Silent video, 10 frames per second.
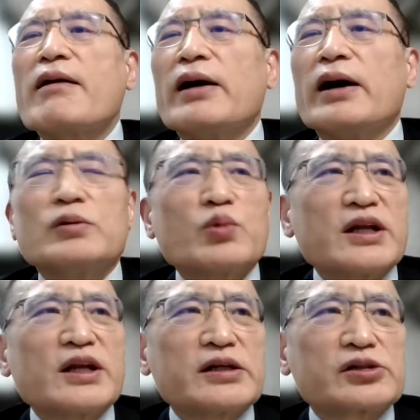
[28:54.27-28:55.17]
and
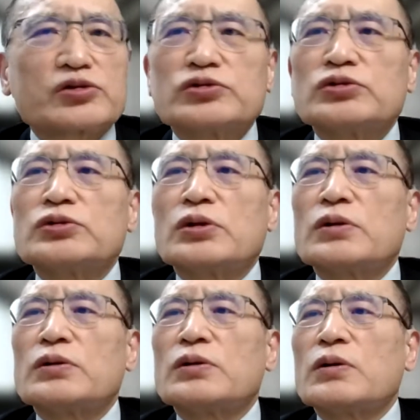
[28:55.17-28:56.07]
willingness to
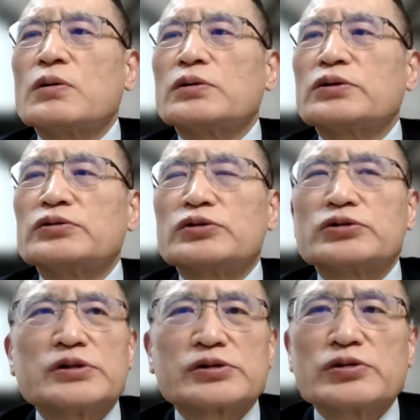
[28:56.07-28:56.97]
hold
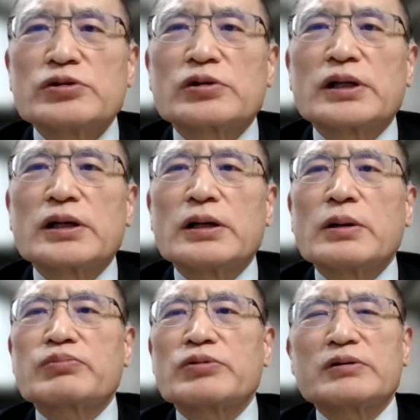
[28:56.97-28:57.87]
onto its nuclear
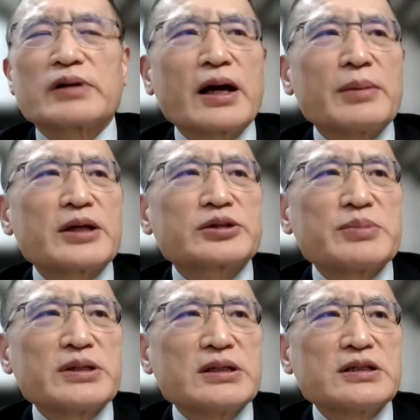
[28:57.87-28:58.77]
program as
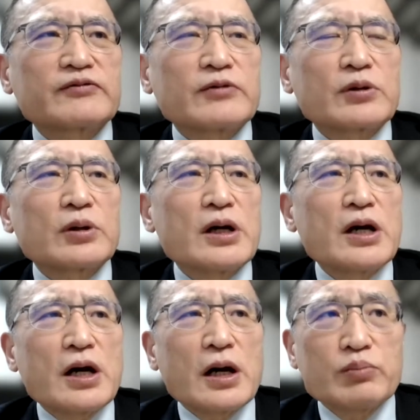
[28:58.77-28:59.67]
means for
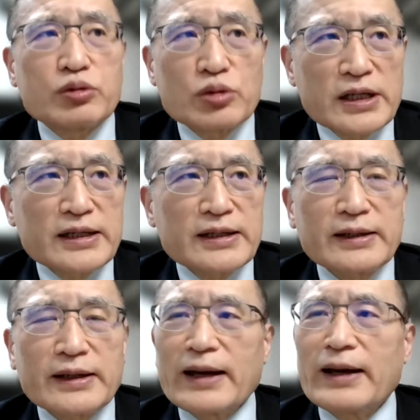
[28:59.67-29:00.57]
bullying
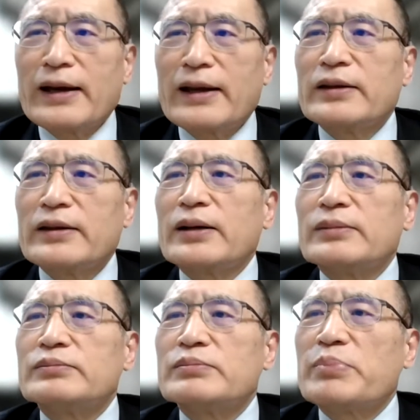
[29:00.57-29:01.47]
and um,